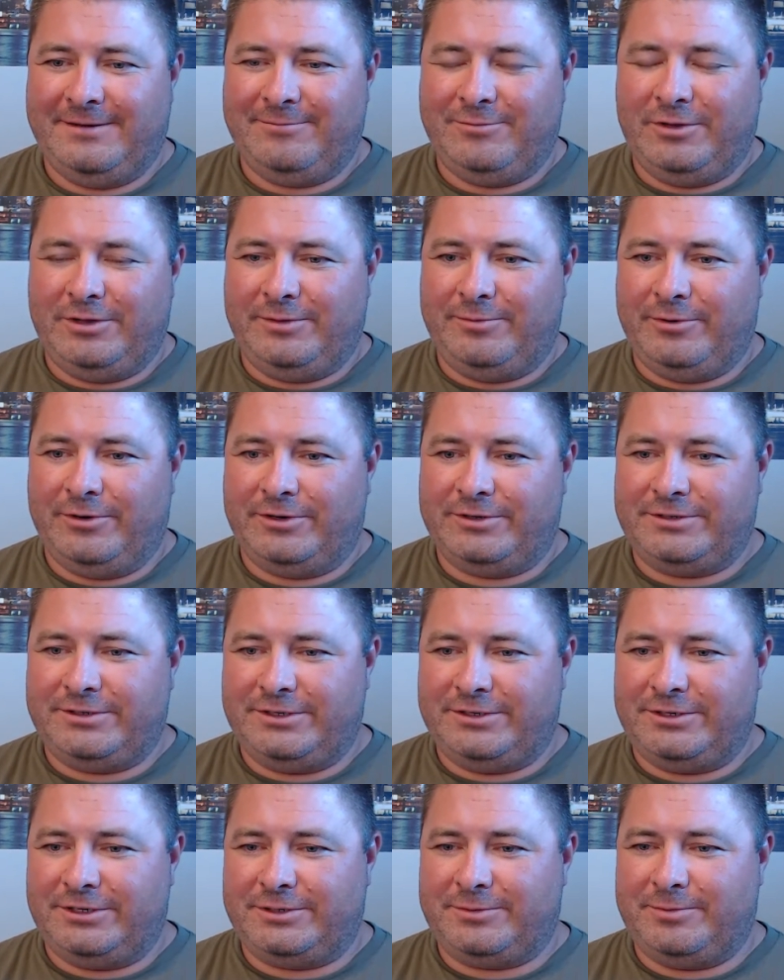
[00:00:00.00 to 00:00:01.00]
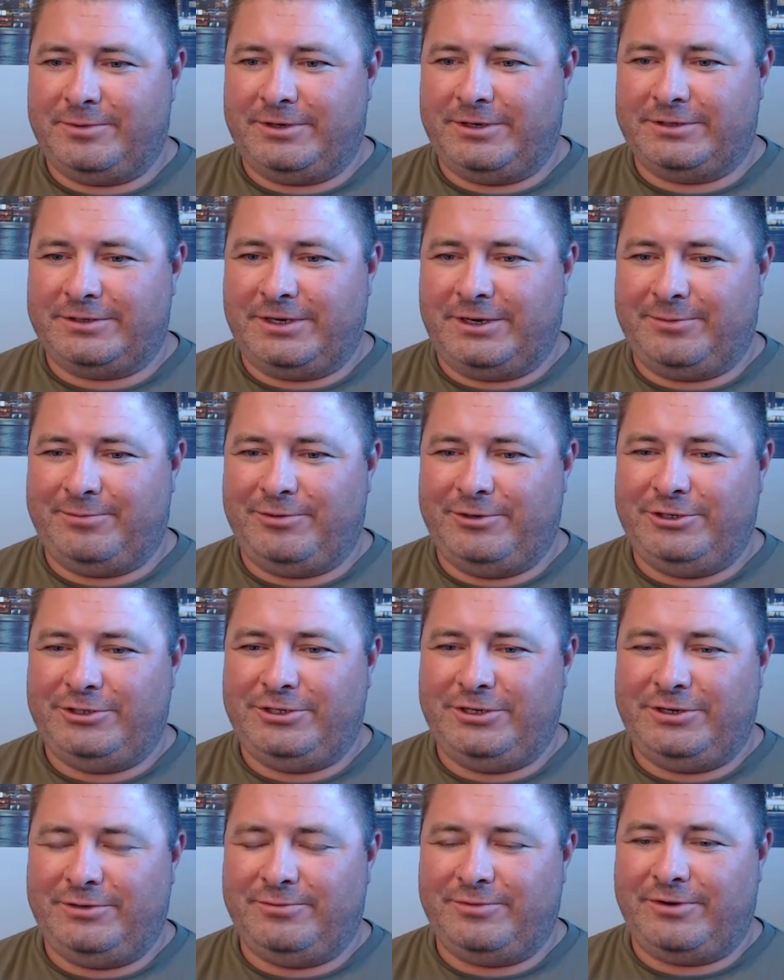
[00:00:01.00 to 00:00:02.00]
Billy Burke says, just because I
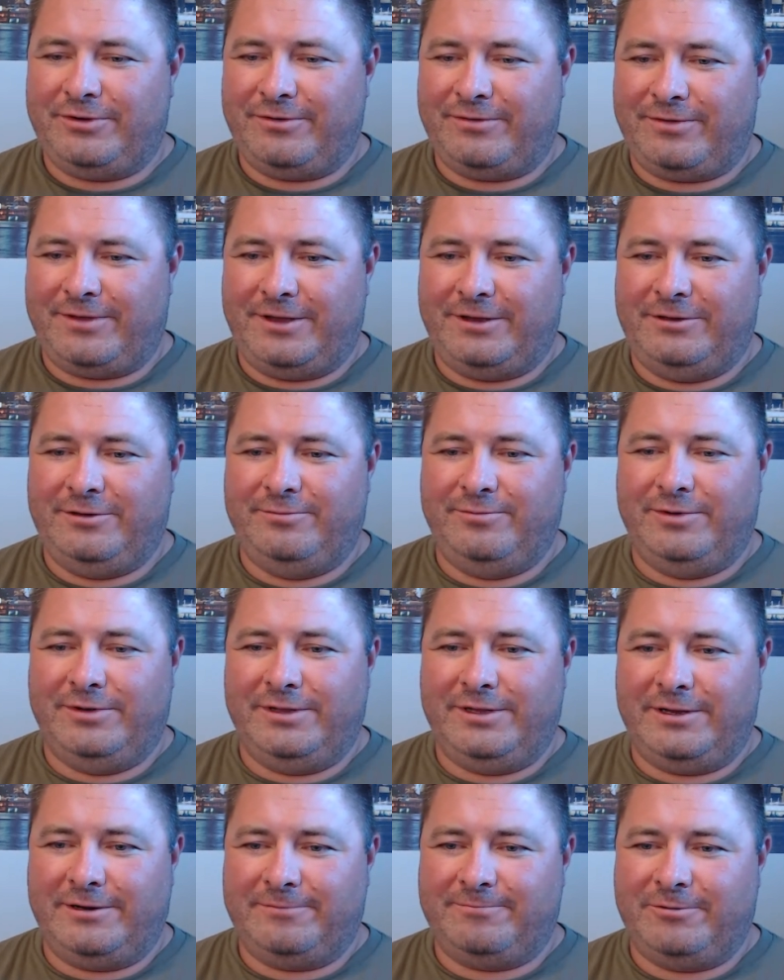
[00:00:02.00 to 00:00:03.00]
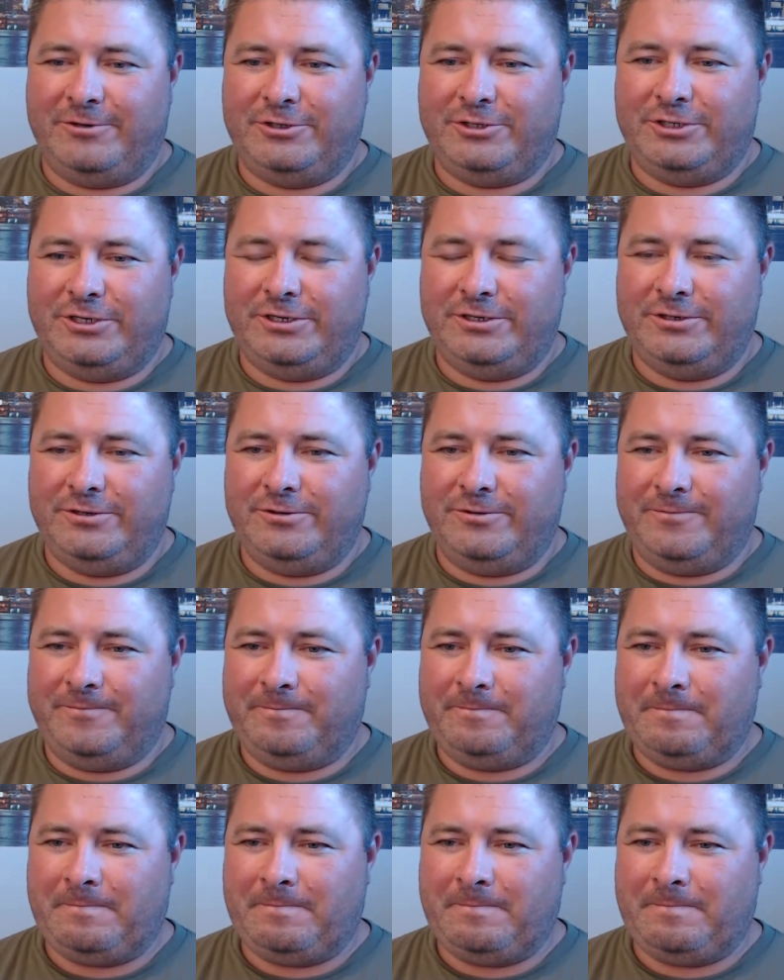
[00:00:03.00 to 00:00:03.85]
appreciate you, brother. Thank you, Billy. I appreciate you.